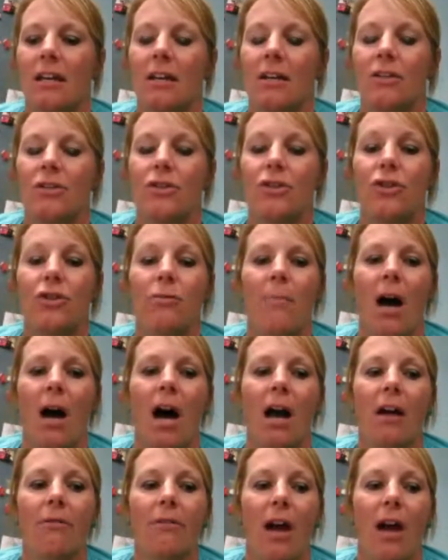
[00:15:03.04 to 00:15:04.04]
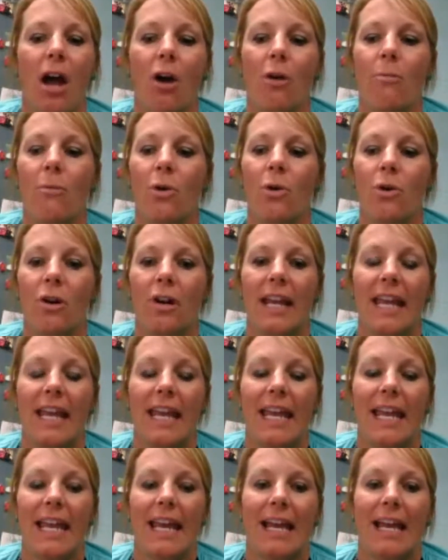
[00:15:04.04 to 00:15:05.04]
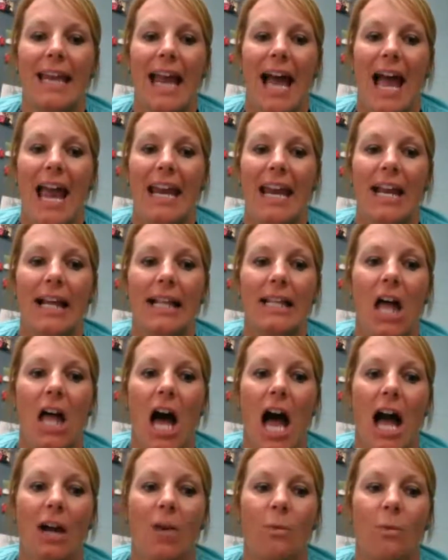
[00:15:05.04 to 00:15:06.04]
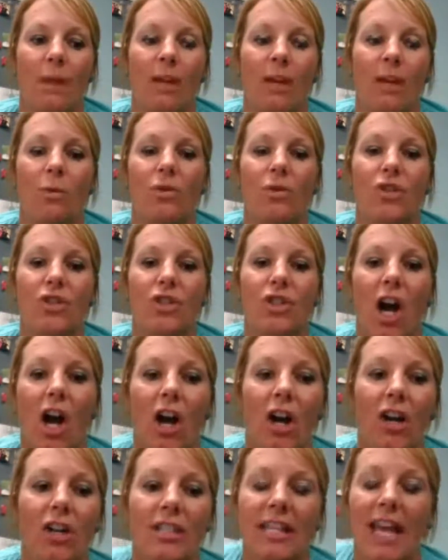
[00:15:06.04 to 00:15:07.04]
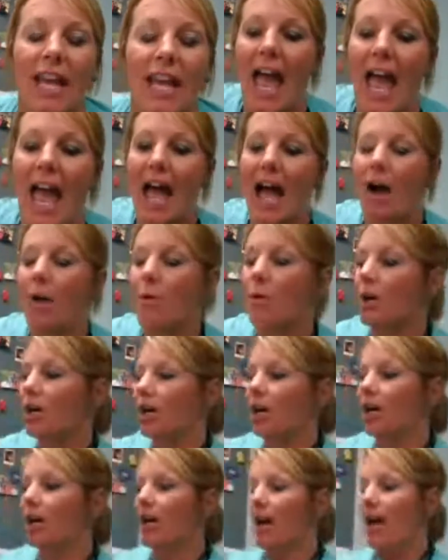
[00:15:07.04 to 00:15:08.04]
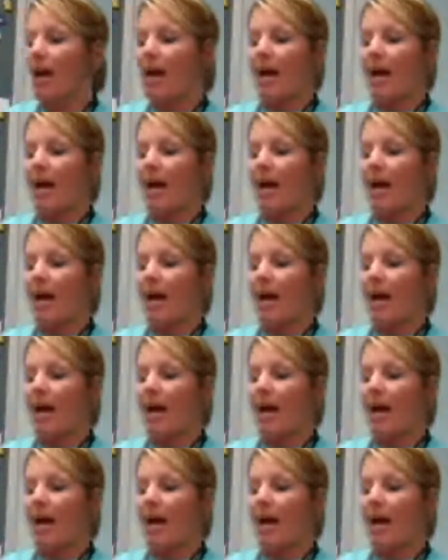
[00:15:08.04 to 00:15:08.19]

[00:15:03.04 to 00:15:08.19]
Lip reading: Tomorrow morning, 9 o'clock, we will start our